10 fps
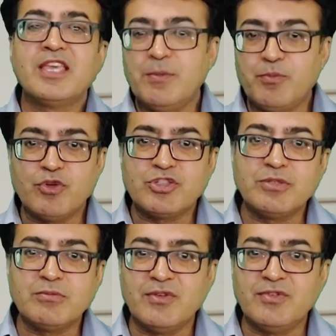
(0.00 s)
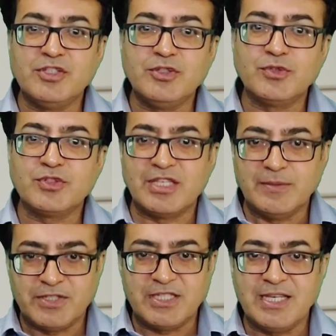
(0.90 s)
Keep watching my videos,
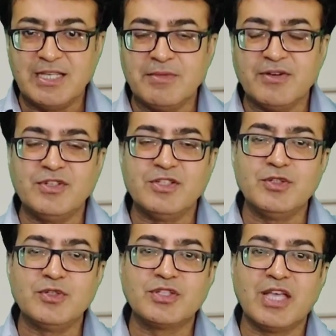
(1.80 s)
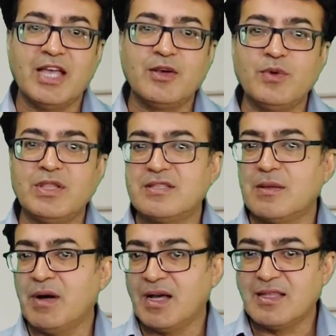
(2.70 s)
keep sharing my videos and with
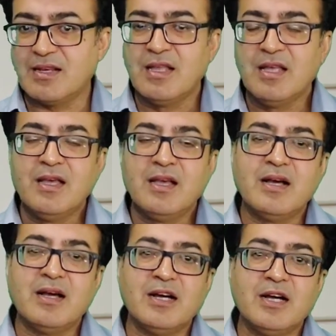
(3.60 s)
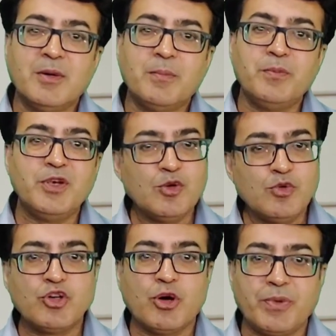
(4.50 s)
some other uh,
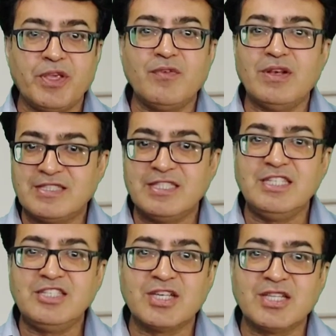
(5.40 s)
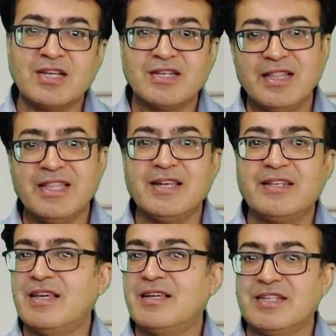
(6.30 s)
new topic. We'll see each other. Till then,
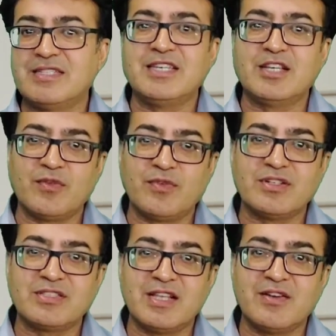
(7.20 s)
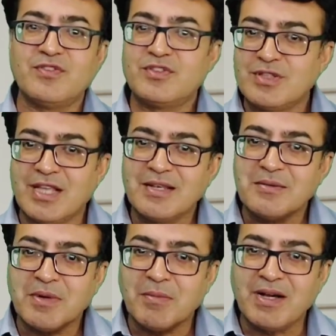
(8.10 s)
take great care of yourself. See you then.
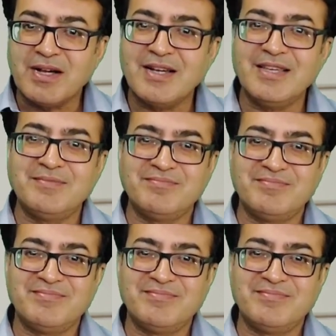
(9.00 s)
Bye-bye.